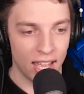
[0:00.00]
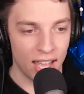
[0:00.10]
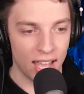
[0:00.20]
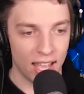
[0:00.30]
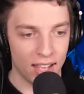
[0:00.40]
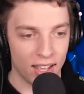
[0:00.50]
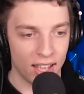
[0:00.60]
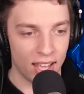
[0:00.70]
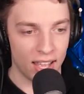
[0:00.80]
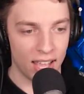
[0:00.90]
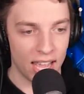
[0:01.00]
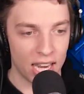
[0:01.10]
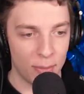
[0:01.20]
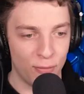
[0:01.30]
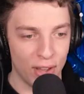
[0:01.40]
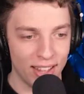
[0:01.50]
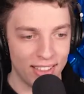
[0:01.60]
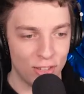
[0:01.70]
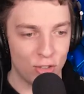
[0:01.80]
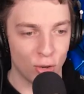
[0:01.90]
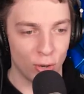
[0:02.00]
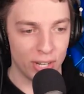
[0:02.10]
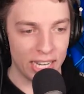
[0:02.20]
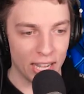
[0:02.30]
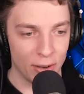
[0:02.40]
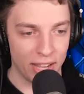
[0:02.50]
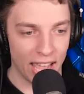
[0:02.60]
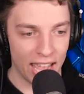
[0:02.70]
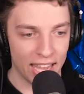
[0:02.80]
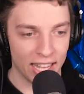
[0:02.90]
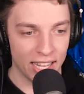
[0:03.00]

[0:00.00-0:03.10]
That's right, Josh. And I'm versus Jordy. Okay.